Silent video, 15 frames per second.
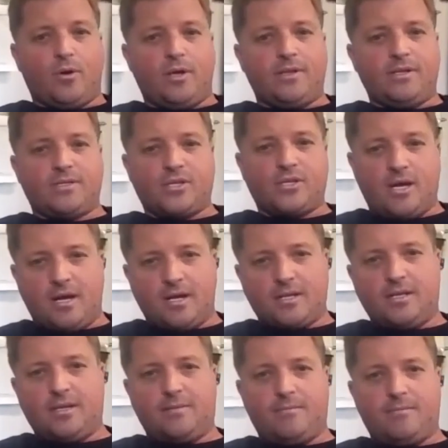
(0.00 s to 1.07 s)
on the
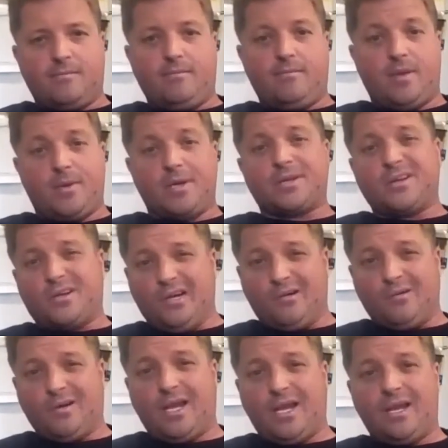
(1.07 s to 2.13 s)
shock that mimicked a
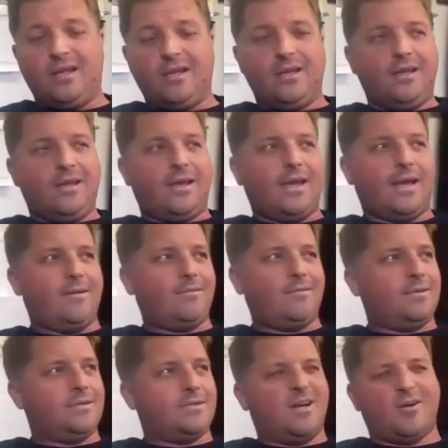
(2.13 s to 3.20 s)
Coney, and it
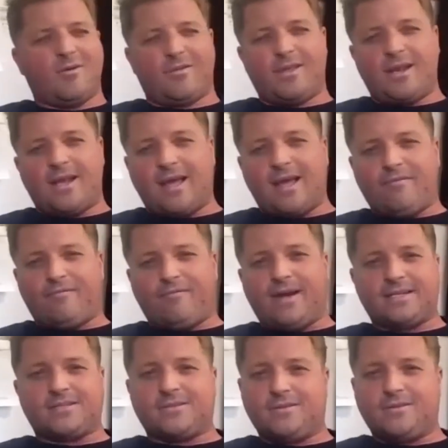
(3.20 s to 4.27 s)
was 1/100
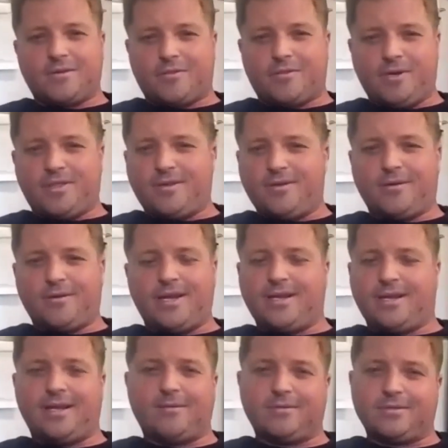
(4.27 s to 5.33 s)
faster to 330.
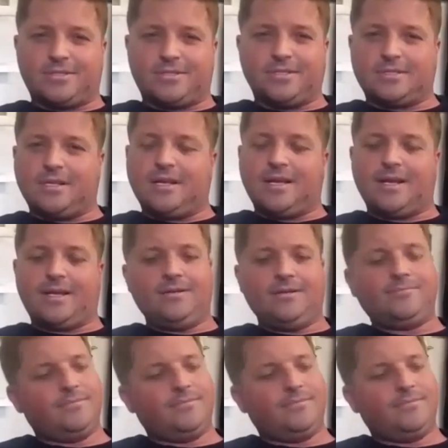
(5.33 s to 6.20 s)
And I was just like,